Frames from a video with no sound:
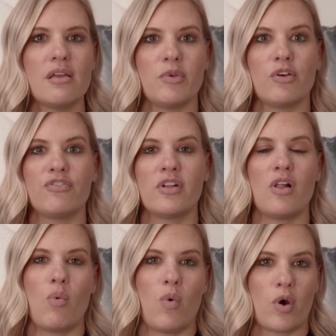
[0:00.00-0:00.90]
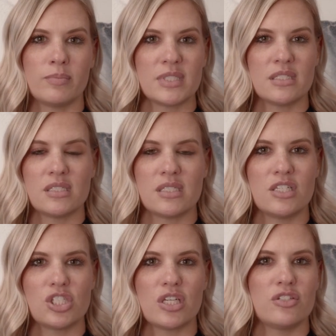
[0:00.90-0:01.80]
You'll feel a warm
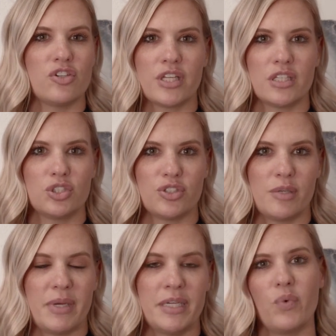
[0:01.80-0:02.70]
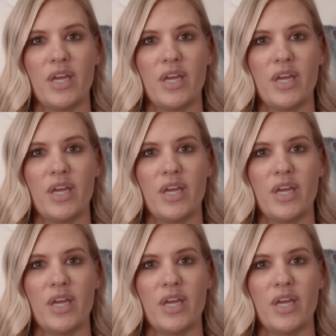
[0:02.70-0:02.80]
sensation during the treatment.